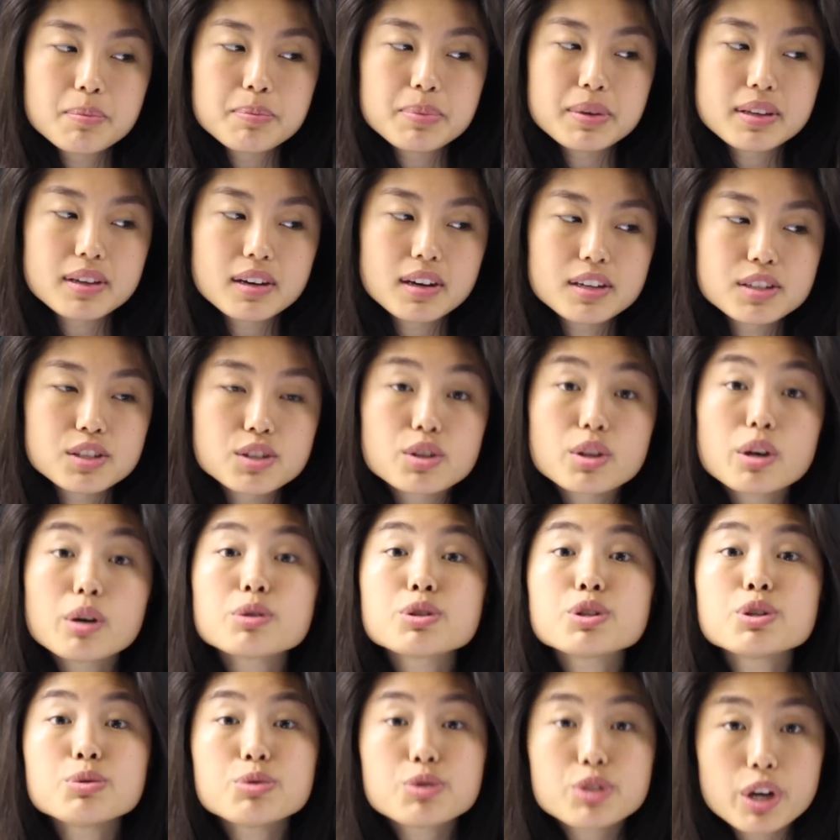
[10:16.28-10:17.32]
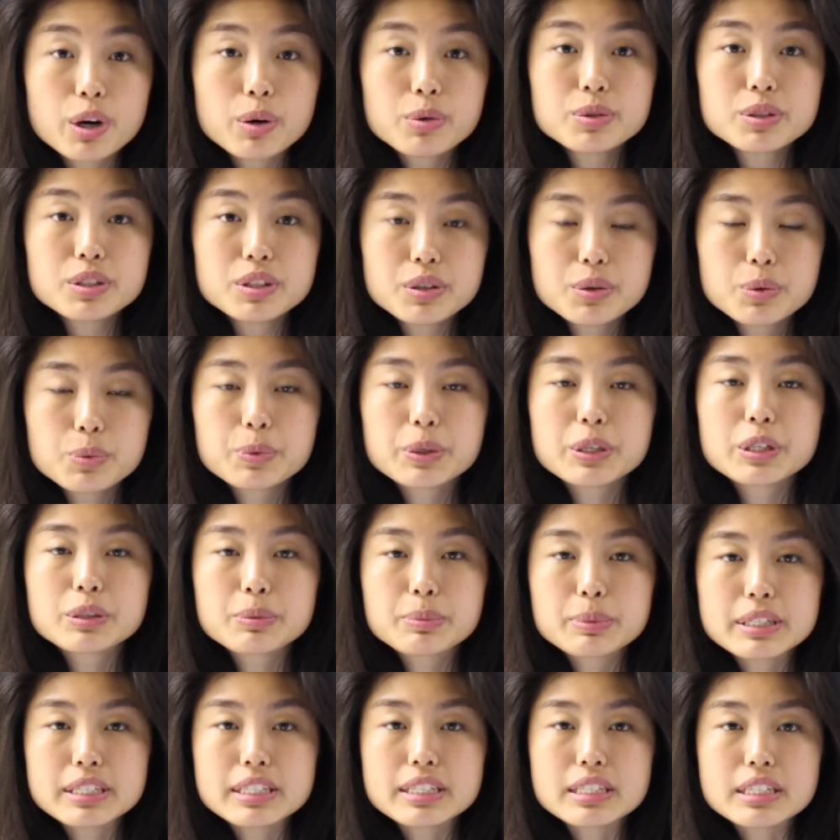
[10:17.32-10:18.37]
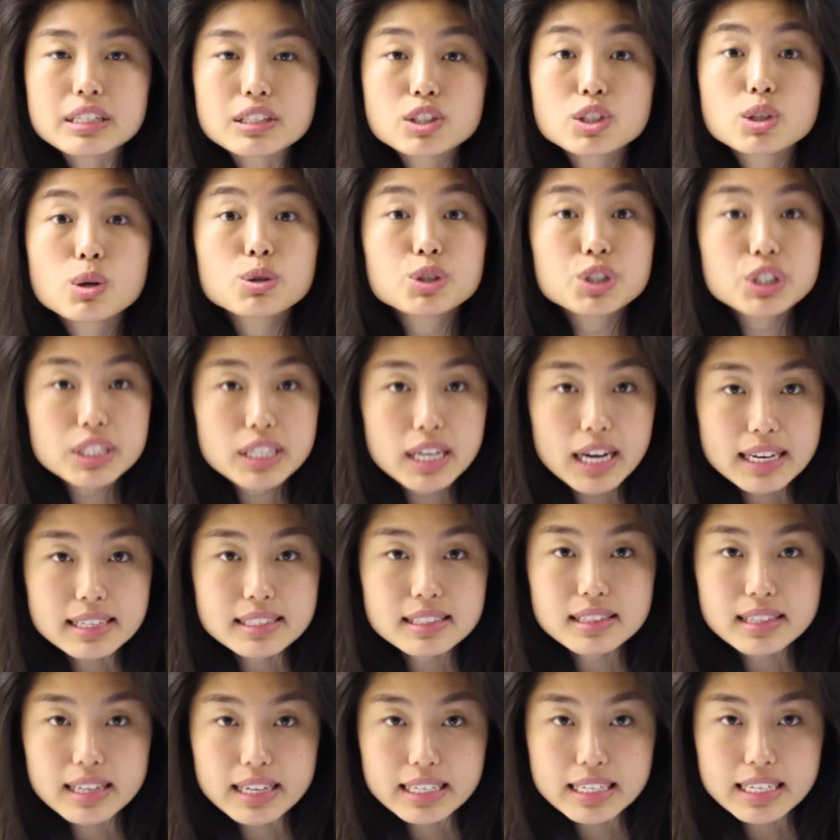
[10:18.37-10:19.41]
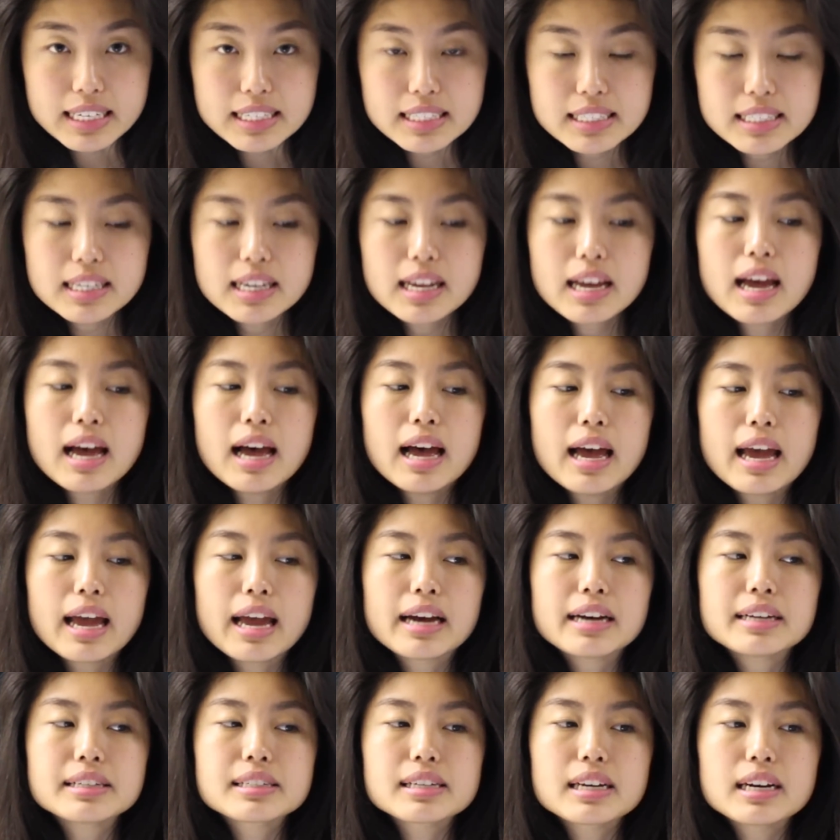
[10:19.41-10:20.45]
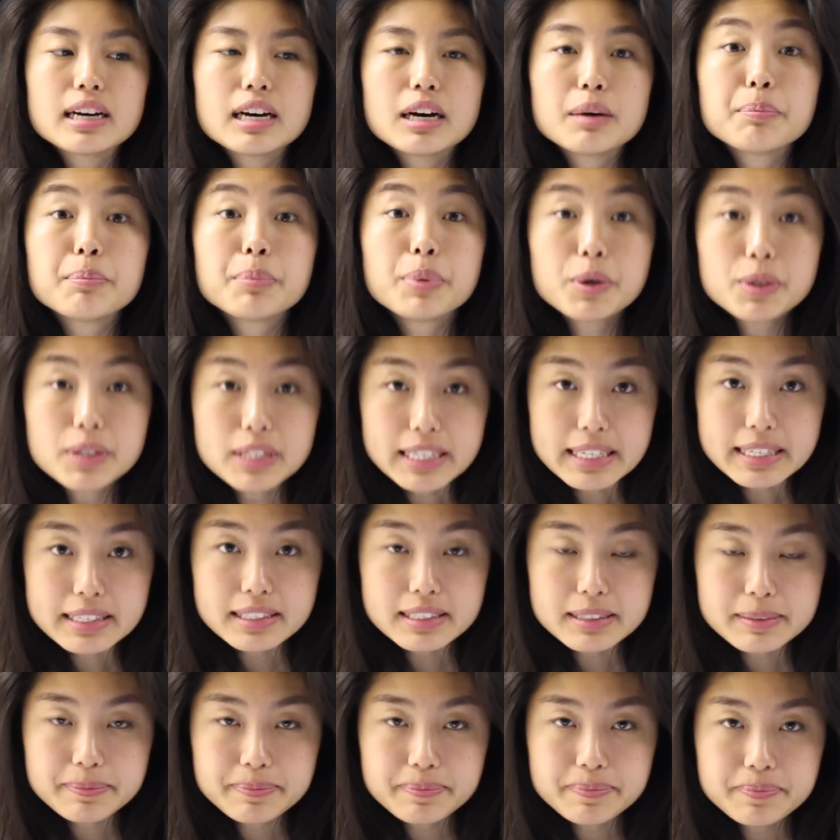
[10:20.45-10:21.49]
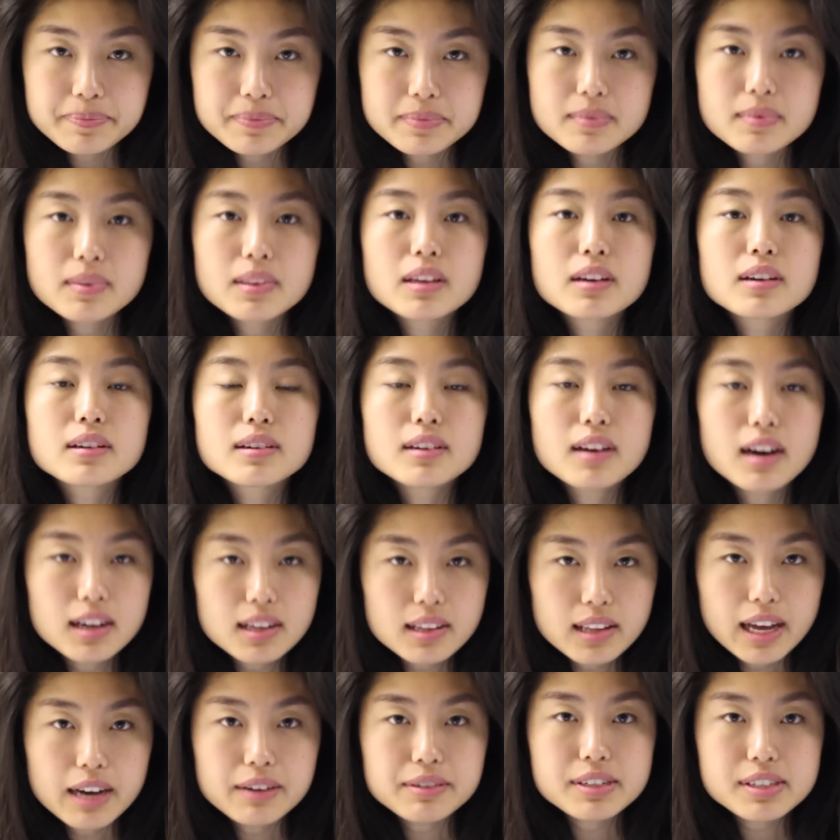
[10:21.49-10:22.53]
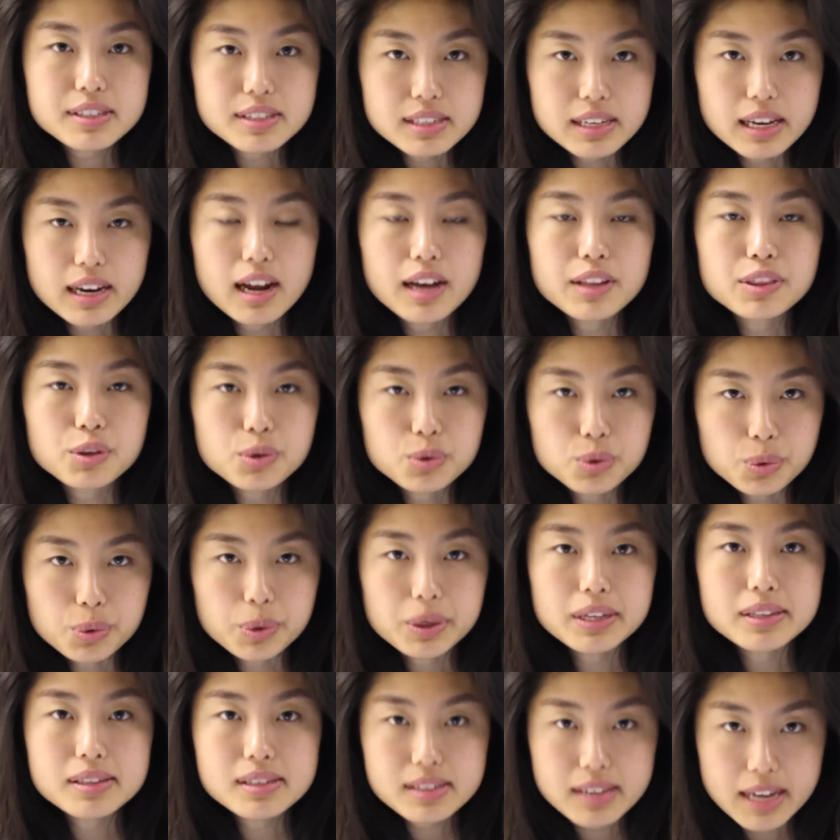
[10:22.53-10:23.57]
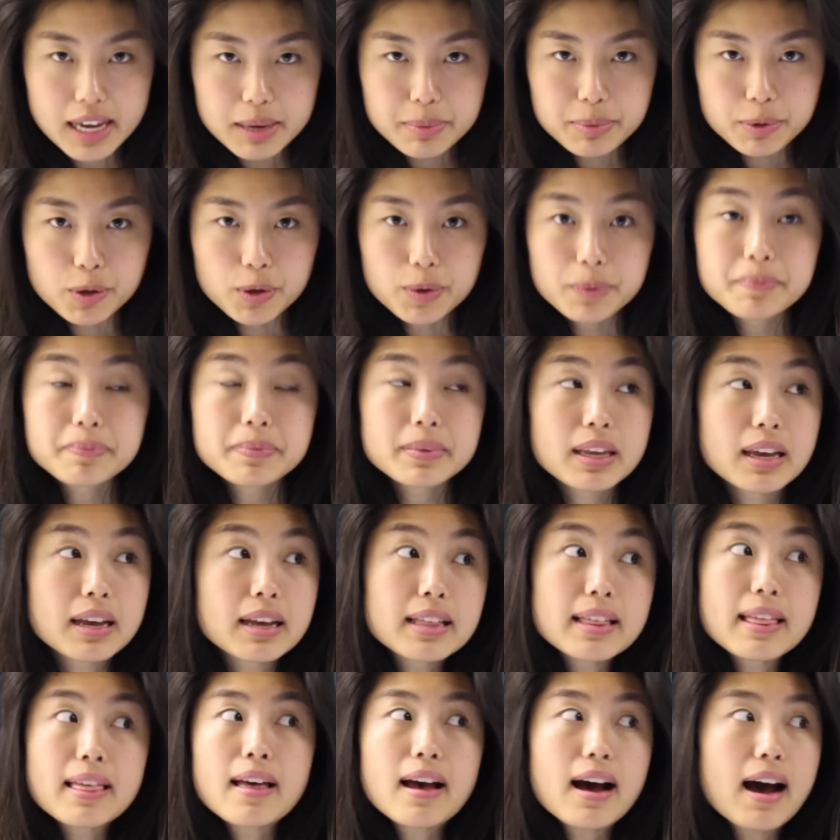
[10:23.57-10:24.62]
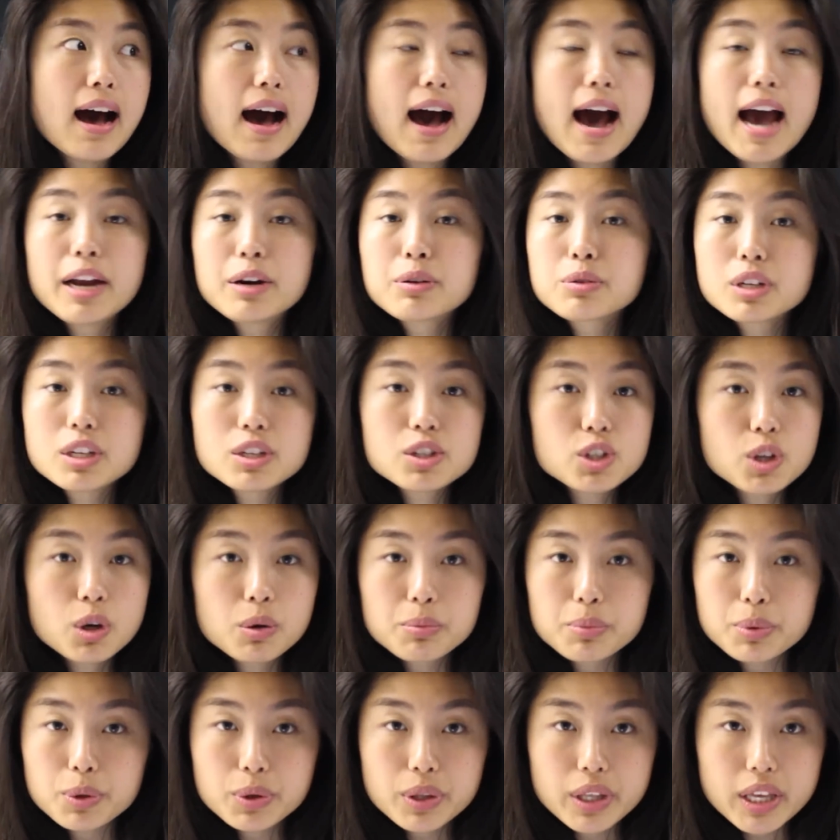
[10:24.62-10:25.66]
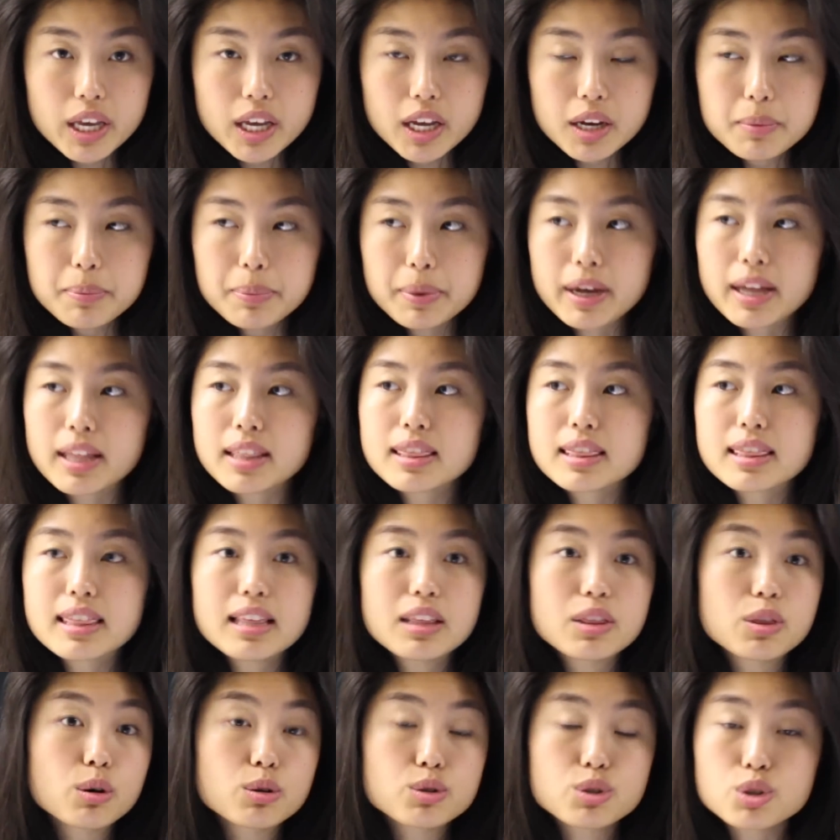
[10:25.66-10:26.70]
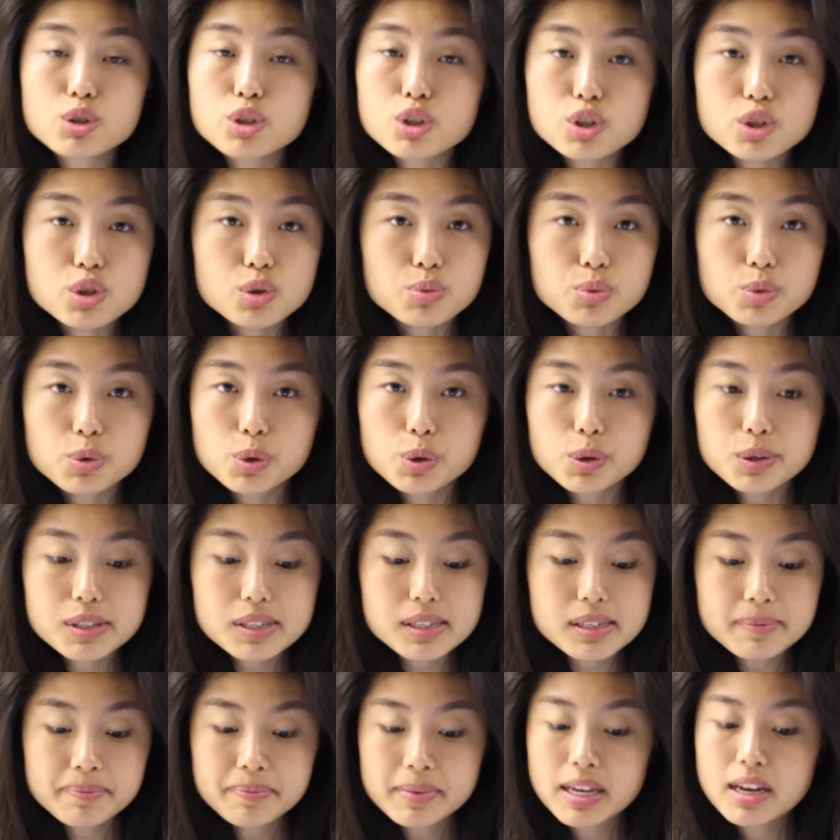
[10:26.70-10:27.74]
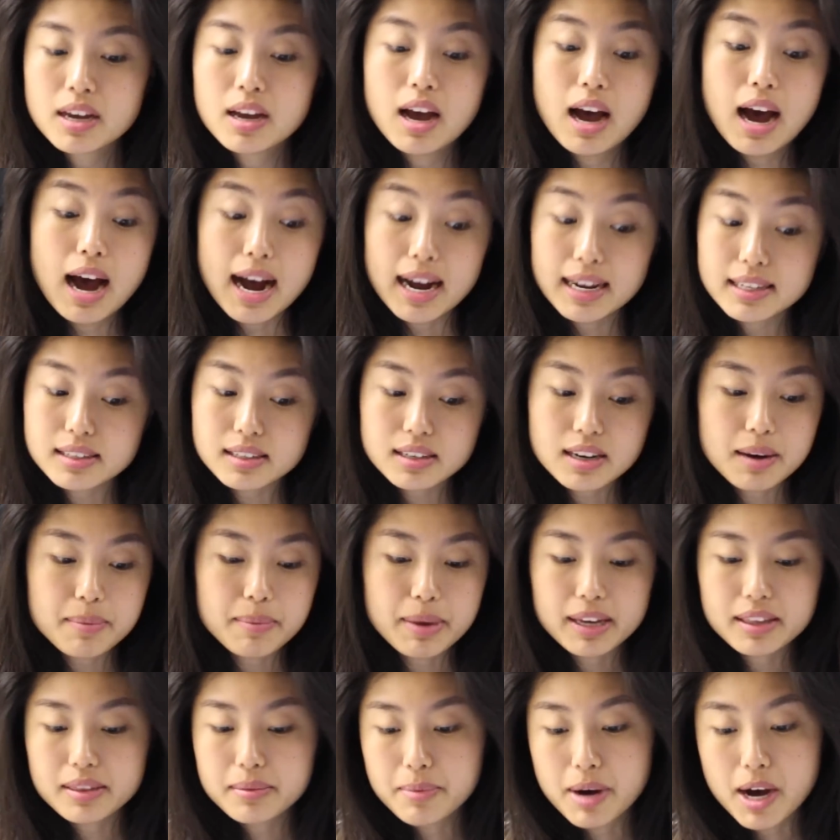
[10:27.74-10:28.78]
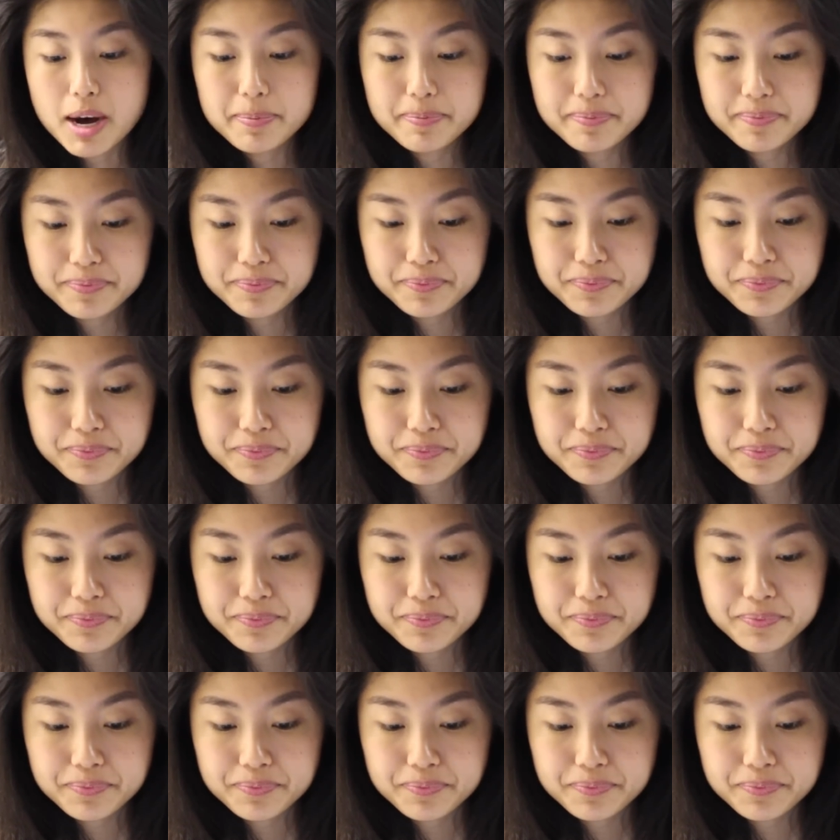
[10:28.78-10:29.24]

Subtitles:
because those who don't will be socially isolated and bullied, not allowed to sit at the cool kids' table. I don't condone bullying, but those are just the rules. I did not make them up.